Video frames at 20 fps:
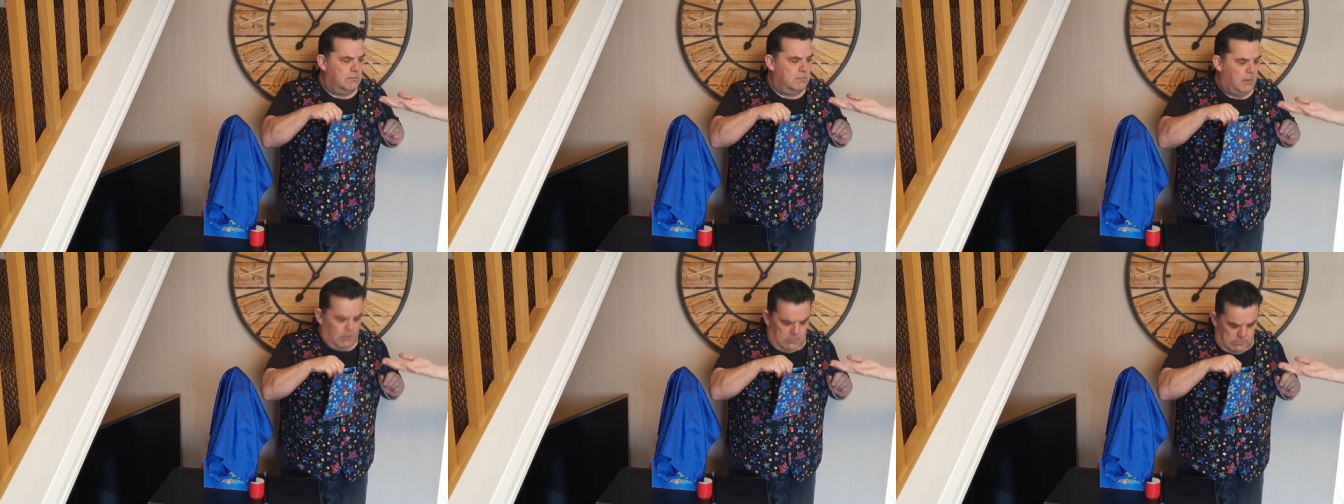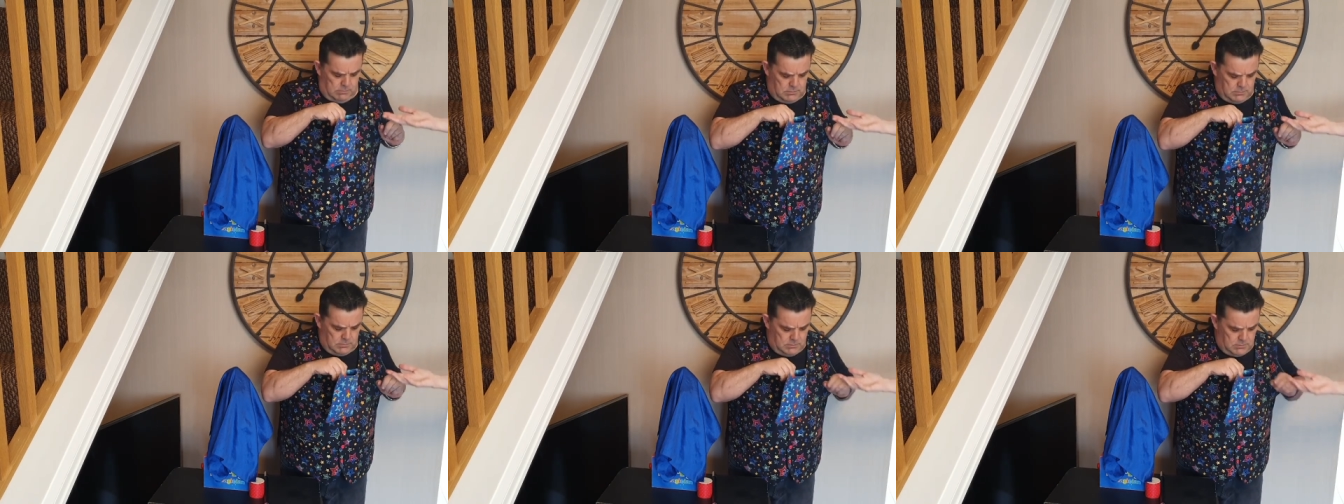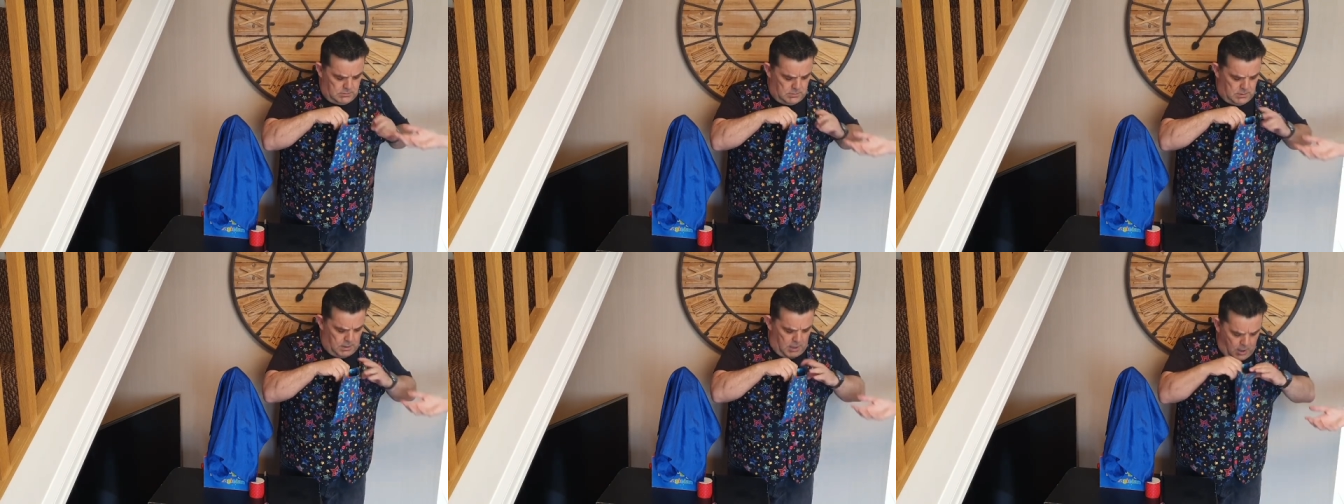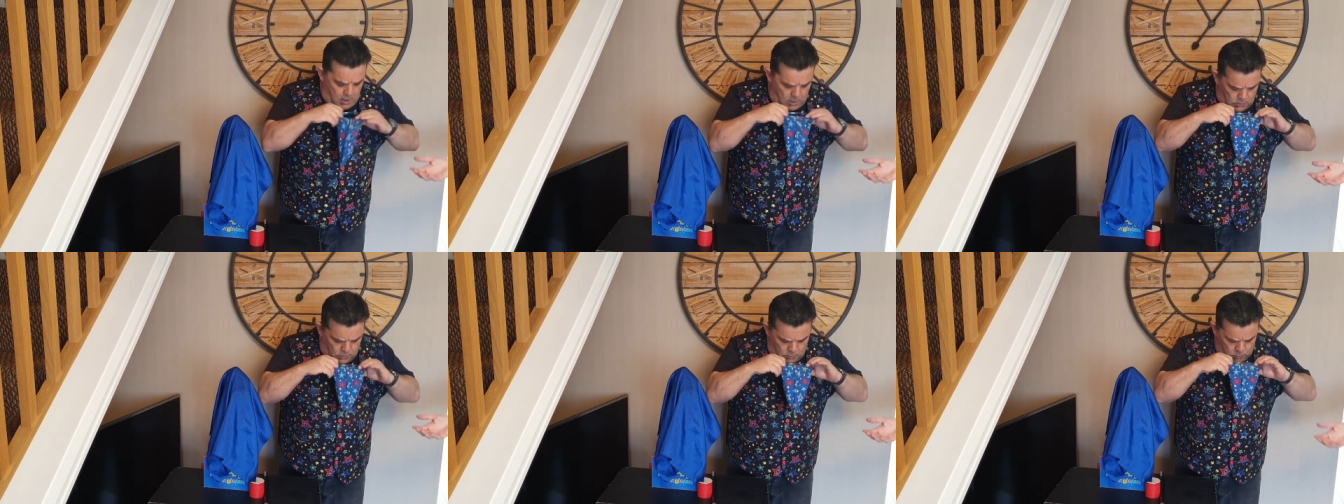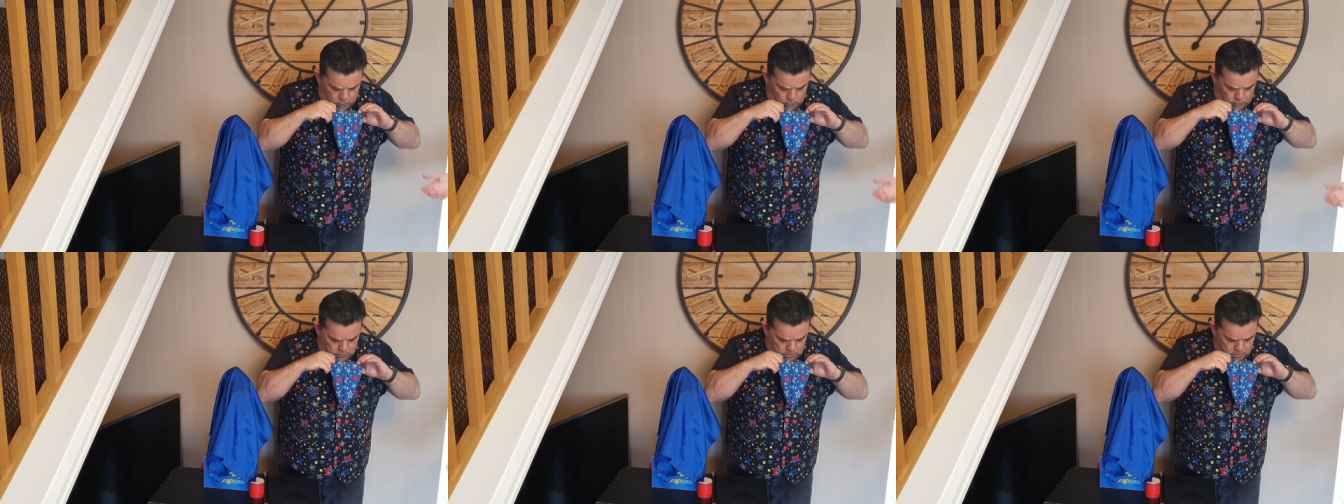Oh,
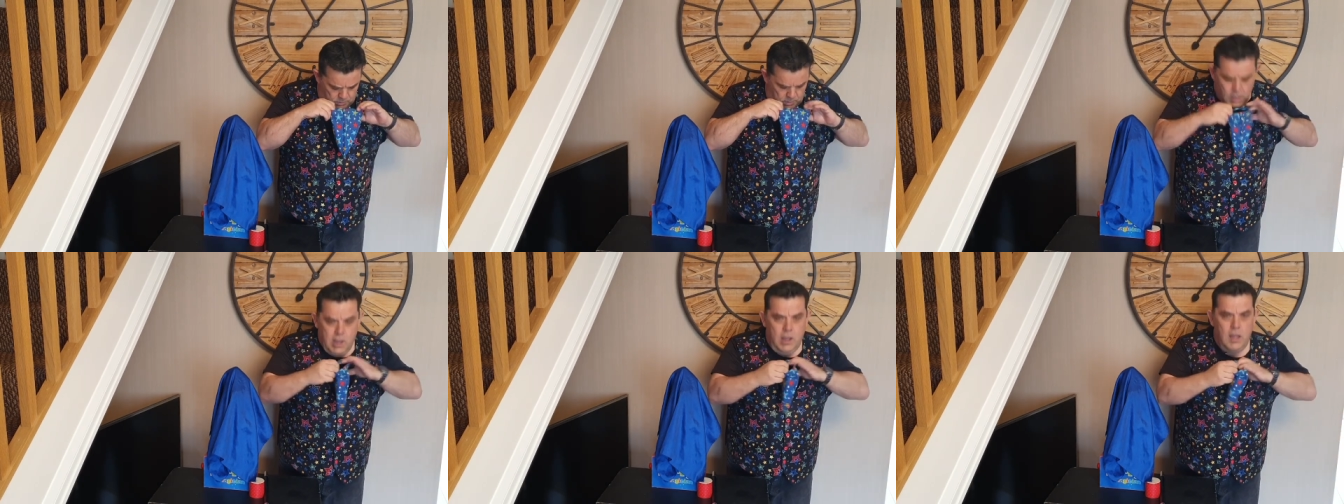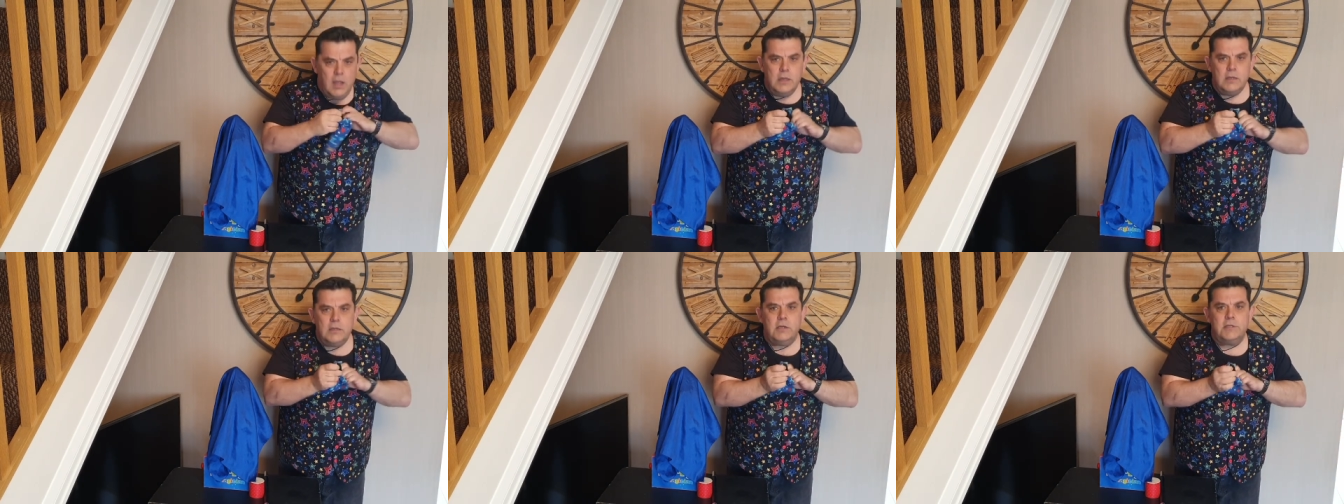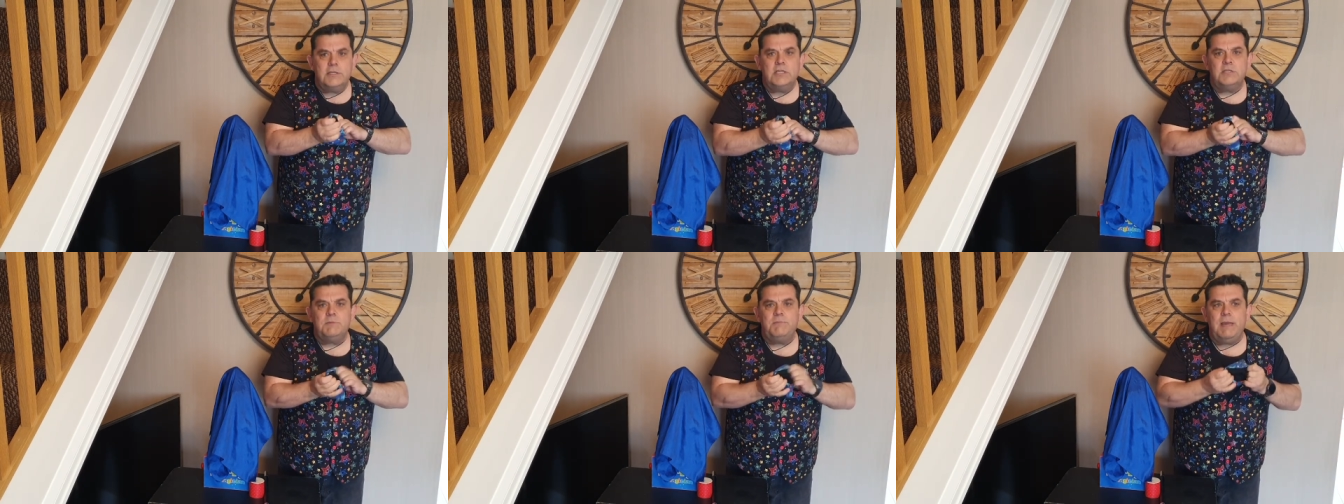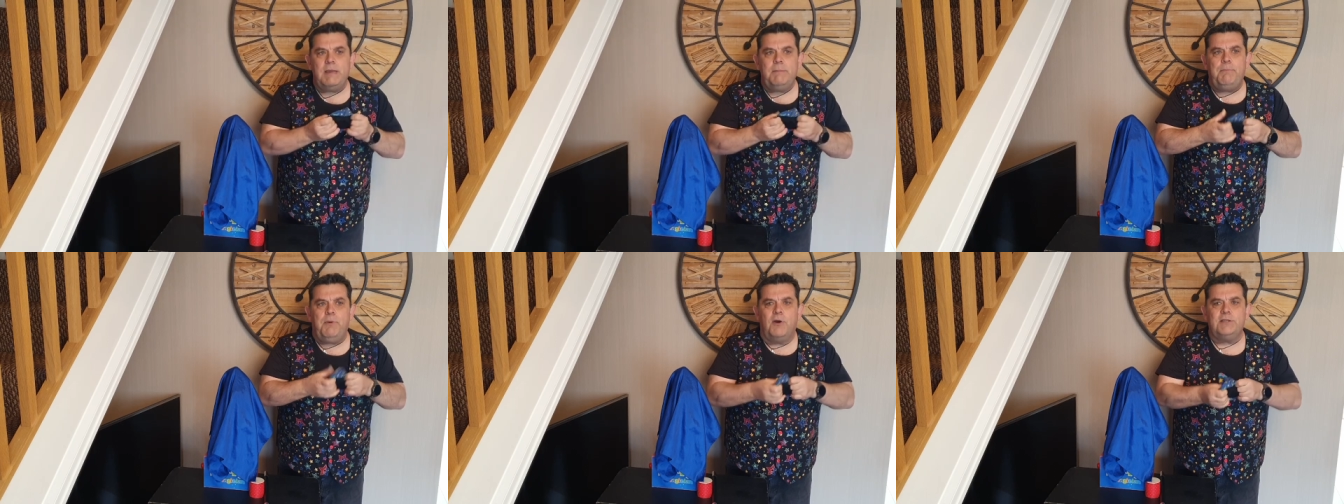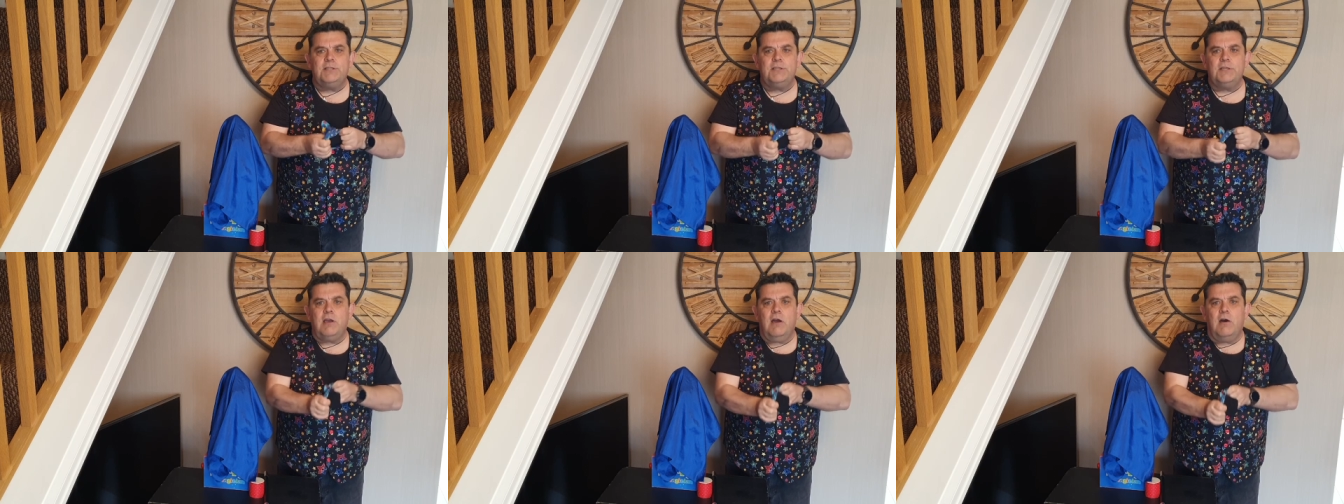oh, goodness me,
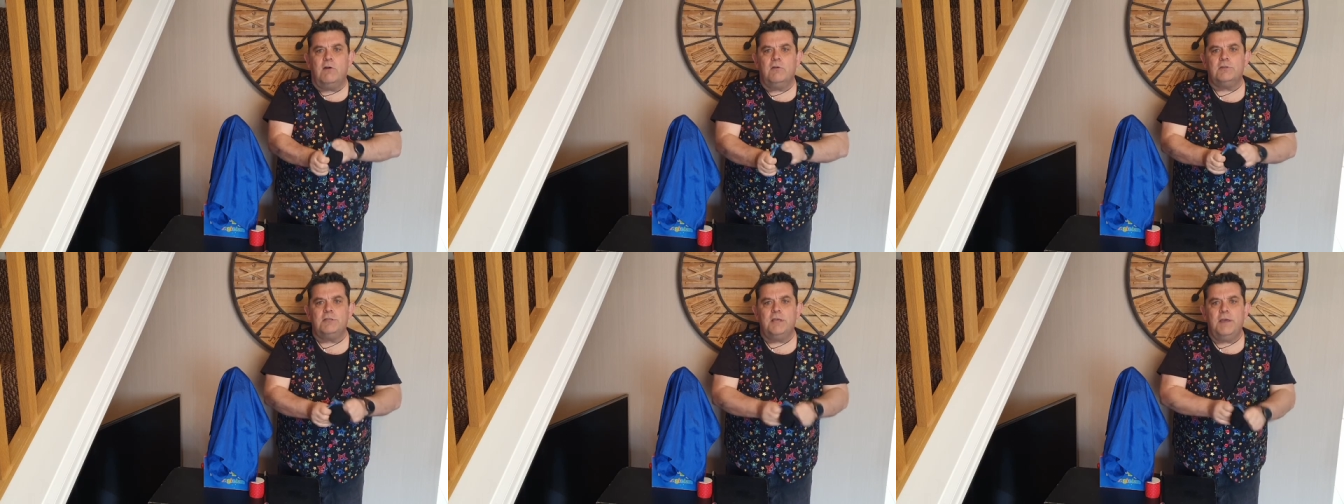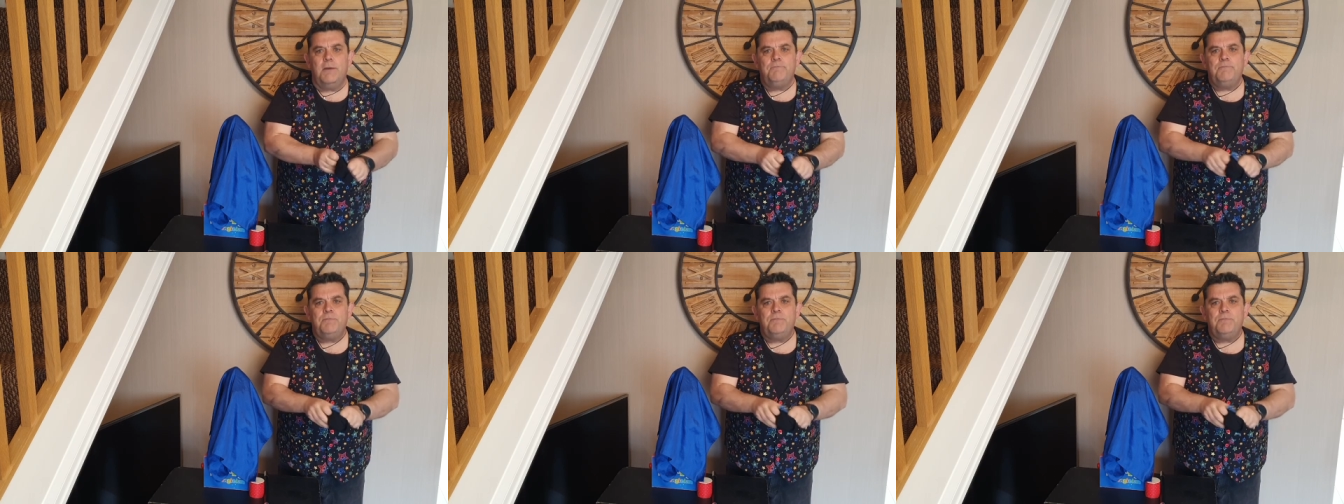boys and girls.